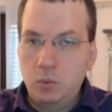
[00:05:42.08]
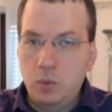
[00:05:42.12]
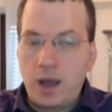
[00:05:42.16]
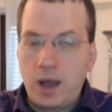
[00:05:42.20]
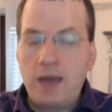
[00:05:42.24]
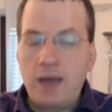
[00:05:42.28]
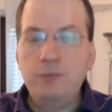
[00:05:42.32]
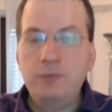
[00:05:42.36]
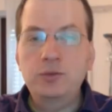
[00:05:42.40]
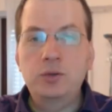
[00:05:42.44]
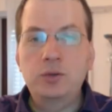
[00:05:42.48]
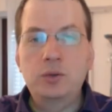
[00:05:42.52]

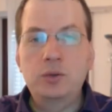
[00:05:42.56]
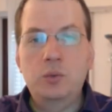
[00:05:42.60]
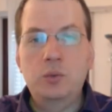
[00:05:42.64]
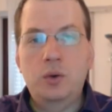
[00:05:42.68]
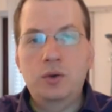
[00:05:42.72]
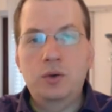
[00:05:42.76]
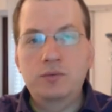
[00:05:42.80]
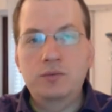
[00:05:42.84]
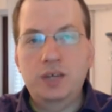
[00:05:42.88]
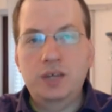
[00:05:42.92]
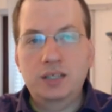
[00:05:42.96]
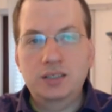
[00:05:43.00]
after the
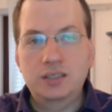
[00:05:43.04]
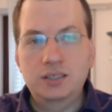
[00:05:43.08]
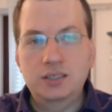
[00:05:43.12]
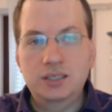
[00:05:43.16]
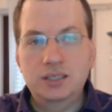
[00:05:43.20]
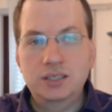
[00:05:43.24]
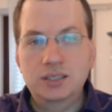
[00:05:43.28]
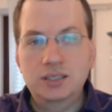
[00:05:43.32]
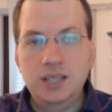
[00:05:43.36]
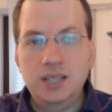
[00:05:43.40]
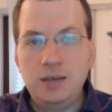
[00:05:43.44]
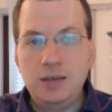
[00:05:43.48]
war of
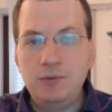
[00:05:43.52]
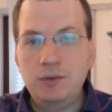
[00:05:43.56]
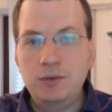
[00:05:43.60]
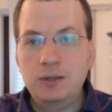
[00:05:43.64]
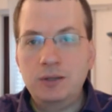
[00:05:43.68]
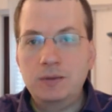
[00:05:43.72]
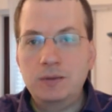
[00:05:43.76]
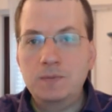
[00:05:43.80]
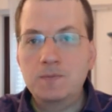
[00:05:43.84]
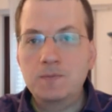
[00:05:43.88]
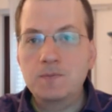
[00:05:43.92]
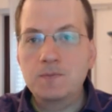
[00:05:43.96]

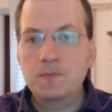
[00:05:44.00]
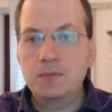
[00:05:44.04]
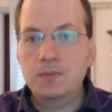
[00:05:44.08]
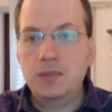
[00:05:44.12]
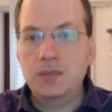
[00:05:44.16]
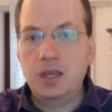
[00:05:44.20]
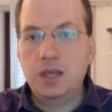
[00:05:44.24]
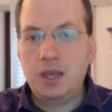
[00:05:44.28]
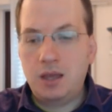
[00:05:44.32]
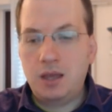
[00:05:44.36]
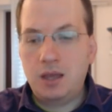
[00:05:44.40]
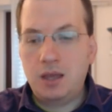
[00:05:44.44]

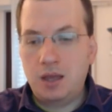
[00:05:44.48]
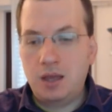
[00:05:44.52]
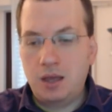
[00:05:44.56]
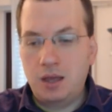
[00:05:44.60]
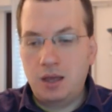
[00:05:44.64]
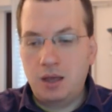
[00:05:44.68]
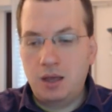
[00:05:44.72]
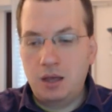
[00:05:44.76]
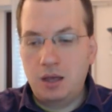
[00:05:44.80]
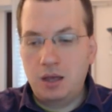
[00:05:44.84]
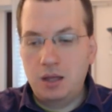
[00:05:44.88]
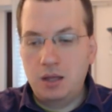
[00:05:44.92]

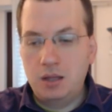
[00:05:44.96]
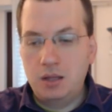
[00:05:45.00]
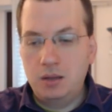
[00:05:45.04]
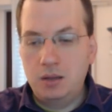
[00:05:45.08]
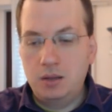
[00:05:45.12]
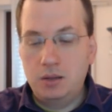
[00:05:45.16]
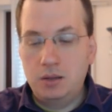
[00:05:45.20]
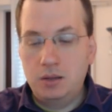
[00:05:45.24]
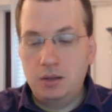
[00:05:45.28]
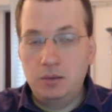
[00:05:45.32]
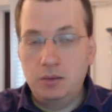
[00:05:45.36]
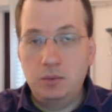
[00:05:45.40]
1967,
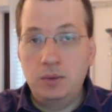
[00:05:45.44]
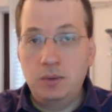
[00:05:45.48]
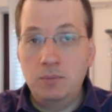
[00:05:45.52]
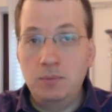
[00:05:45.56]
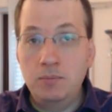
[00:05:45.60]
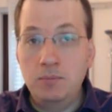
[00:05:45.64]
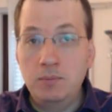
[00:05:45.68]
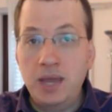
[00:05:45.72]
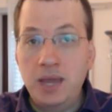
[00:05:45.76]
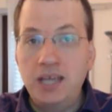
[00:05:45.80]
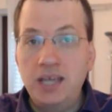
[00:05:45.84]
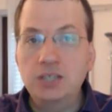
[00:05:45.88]
the
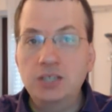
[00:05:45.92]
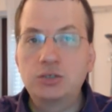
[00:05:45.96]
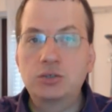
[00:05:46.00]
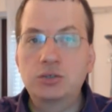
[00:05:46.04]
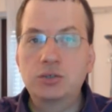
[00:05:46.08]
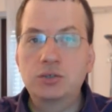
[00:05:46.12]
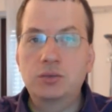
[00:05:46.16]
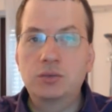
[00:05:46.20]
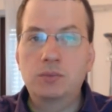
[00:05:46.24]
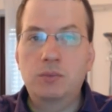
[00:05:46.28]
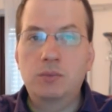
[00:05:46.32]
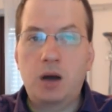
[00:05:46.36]

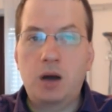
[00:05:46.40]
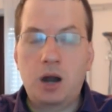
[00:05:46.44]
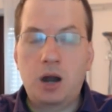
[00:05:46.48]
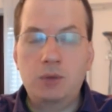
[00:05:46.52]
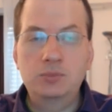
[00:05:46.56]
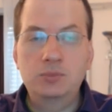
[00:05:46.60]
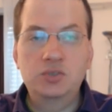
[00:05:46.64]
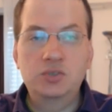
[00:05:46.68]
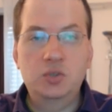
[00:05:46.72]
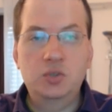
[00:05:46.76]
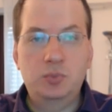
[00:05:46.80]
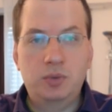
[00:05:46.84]
major
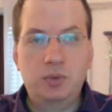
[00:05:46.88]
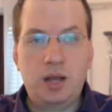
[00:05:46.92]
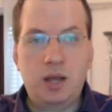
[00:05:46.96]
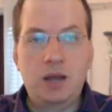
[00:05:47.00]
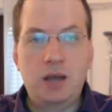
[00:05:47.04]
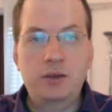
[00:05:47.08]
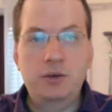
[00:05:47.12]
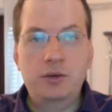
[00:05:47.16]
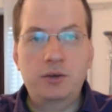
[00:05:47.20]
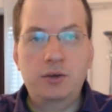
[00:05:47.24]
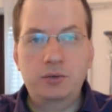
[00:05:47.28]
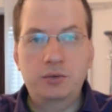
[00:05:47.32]
arms
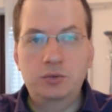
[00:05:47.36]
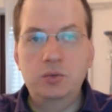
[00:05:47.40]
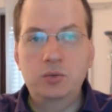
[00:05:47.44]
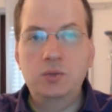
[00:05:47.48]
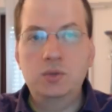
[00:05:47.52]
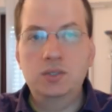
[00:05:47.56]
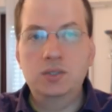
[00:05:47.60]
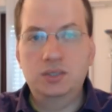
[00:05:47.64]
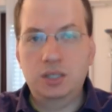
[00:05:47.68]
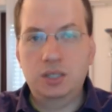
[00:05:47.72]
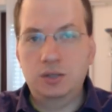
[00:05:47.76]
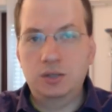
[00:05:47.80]
supplier
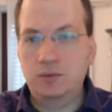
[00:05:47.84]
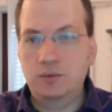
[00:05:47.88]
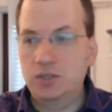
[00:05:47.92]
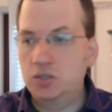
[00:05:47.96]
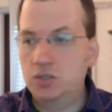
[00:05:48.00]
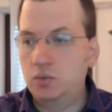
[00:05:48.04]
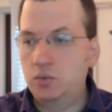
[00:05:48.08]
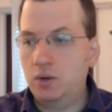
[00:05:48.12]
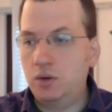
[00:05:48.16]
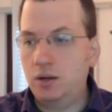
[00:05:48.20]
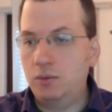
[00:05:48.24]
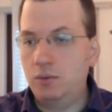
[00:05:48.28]
to the State of
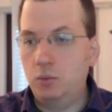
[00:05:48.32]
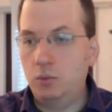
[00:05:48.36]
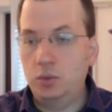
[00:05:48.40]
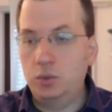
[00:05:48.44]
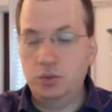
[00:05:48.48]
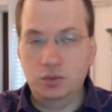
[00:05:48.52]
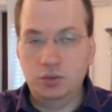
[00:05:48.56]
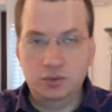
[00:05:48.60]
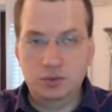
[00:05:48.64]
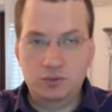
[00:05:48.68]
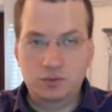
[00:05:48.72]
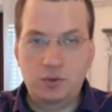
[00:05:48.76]
Israel,
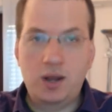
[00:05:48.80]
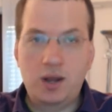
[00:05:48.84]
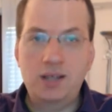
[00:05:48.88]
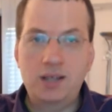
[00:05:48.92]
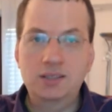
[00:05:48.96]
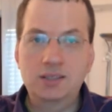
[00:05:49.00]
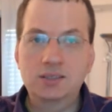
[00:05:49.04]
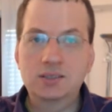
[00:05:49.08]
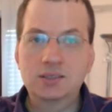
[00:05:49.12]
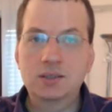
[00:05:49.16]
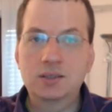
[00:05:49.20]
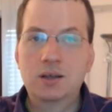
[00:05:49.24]
which was
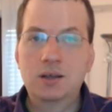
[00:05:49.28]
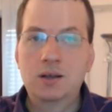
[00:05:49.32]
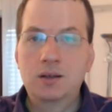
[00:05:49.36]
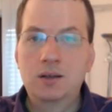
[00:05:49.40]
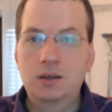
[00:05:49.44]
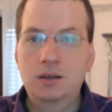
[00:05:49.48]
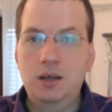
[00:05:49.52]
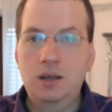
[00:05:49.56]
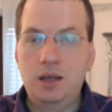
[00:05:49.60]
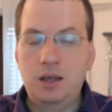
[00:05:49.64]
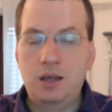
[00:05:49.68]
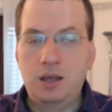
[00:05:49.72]
France,
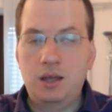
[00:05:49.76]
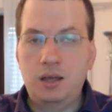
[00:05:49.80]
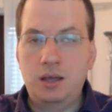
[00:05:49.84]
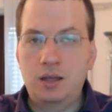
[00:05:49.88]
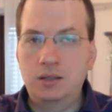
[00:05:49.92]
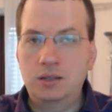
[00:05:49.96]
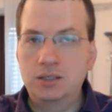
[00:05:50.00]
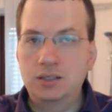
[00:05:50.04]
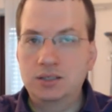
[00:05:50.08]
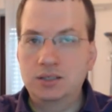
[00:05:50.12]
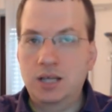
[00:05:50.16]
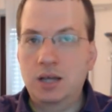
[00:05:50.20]

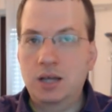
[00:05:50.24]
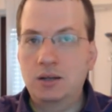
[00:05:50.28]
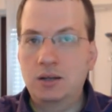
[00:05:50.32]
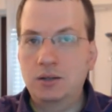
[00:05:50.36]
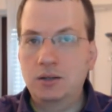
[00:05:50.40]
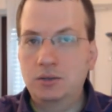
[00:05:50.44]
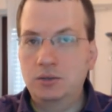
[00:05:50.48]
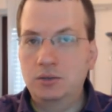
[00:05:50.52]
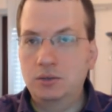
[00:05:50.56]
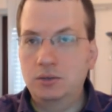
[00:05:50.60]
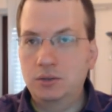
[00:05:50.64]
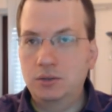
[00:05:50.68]

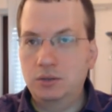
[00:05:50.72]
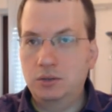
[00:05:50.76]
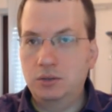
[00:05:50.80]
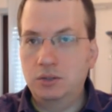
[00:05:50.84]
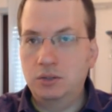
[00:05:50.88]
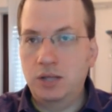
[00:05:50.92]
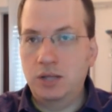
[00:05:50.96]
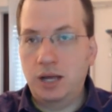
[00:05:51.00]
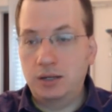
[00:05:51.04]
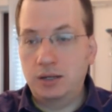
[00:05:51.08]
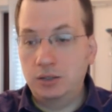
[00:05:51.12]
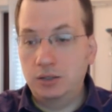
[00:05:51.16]
decided
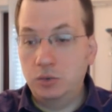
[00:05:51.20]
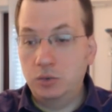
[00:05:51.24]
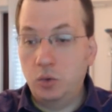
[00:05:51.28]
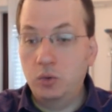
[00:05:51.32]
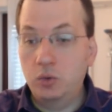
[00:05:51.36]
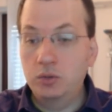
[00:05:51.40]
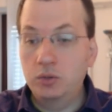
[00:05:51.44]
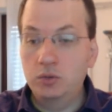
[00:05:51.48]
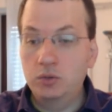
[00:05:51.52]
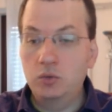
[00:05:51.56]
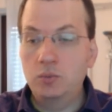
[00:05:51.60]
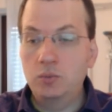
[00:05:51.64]
that in
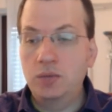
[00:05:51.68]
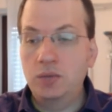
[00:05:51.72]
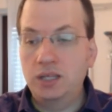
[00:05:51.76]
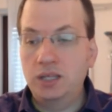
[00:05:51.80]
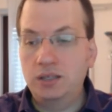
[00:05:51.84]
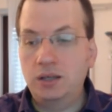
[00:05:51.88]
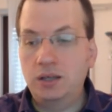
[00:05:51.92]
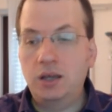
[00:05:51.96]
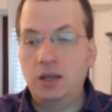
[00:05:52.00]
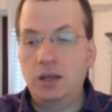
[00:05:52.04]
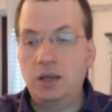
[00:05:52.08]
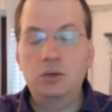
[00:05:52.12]
order to
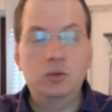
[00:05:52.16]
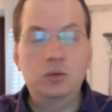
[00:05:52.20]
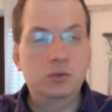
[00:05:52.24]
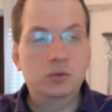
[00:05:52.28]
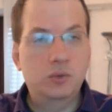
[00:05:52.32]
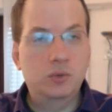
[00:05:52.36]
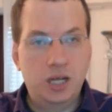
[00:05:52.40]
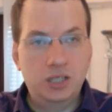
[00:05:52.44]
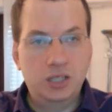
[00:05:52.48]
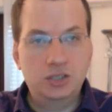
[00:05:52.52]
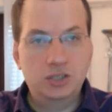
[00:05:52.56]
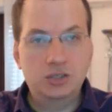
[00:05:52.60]
maintain good
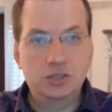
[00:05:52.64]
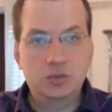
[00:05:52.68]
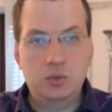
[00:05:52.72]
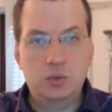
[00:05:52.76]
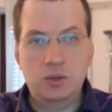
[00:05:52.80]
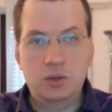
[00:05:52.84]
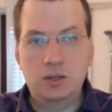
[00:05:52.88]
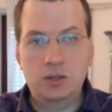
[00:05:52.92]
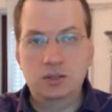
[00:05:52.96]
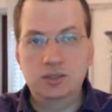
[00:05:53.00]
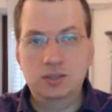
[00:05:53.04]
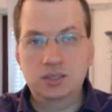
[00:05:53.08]
relations
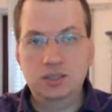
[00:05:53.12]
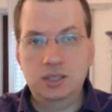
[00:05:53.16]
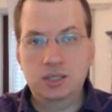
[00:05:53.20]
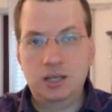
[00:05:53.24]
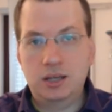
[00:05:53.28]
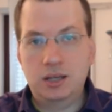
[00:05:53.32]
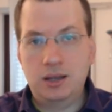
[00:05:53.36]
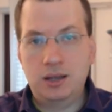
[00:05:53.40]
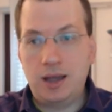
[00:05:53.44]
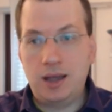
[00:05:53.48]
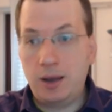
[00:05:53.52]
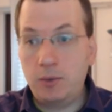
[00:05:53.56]
with its
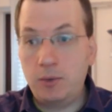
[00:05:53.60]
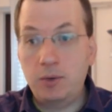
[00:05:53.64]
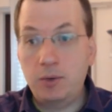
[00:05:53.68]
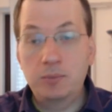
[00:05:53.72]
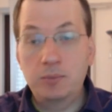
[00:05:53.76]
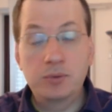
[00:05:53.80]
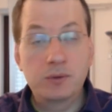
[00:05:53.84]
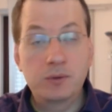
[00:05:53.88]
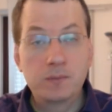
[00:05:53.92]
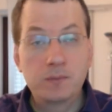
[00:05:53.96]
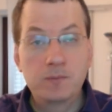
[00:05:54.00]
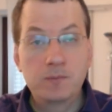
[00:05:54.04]
Arab